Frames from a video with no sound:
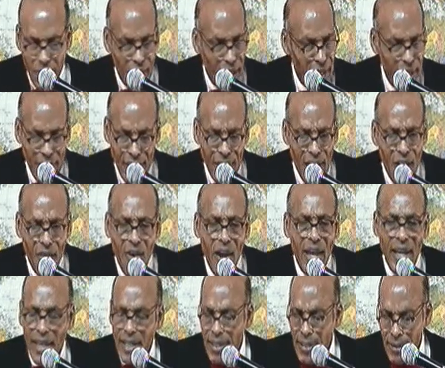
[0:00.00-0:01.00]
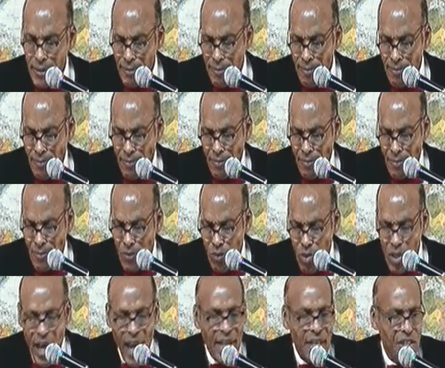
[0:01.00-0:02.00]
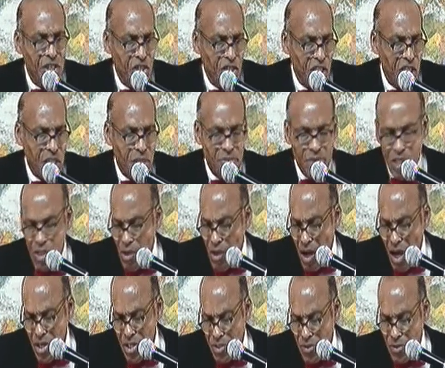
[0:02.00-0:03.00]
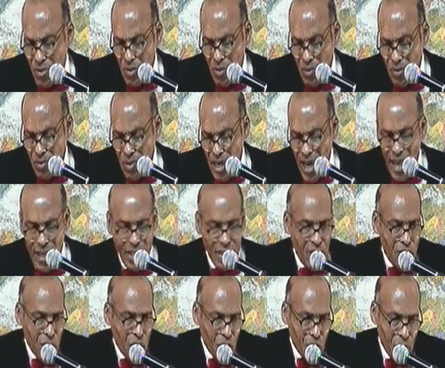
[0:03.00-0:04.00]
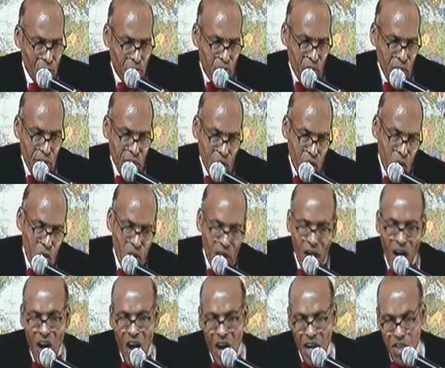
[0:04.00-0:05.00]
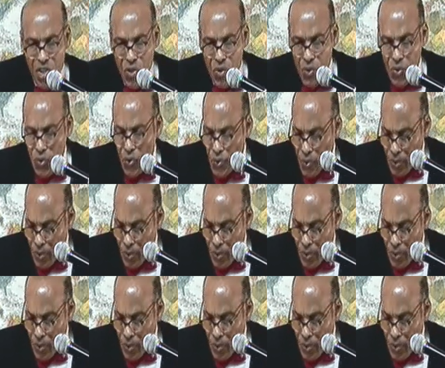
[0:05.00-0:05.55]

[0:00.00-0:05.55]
That's not right. What kind of judge are you? What kind of Supreme Court are you?